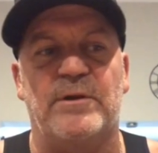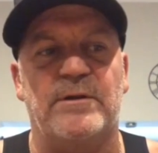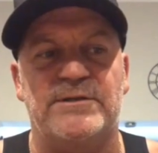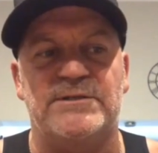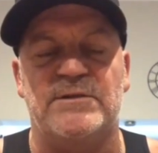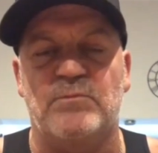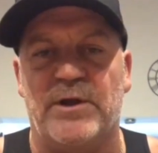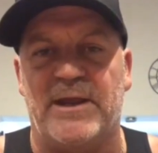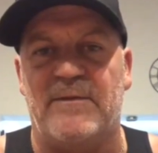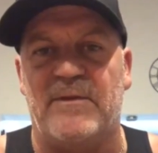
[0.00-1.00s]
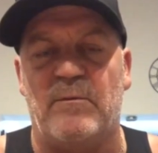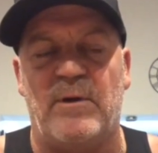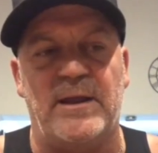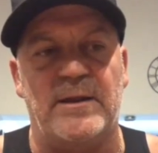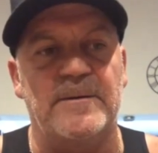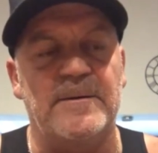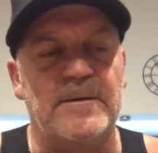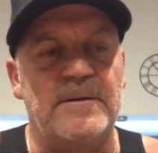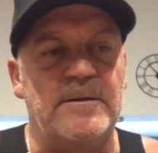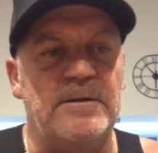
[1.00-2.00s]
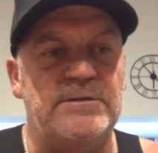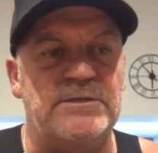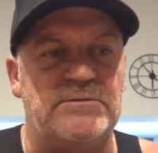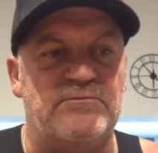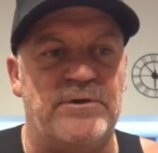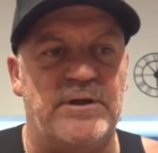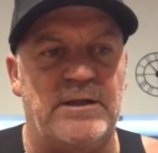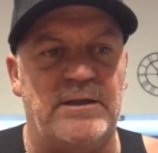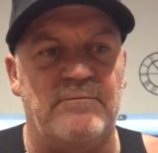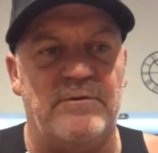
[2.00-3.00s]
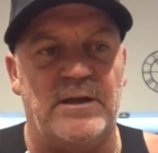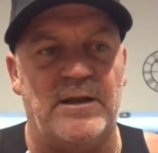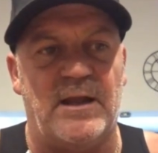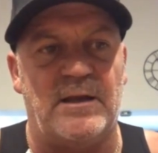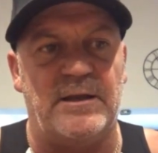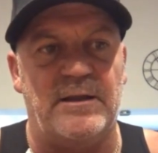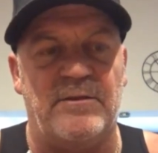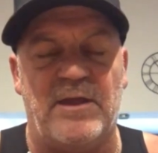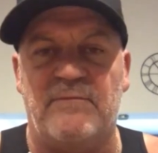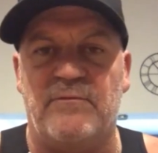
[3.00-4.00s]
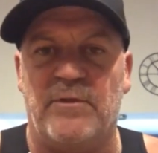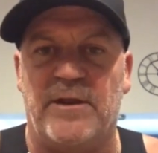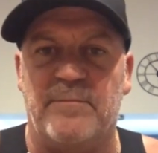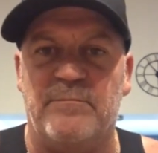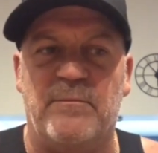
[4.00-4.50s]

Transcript: But it just didn't work out that way. And just really, really lucky and thankful that I had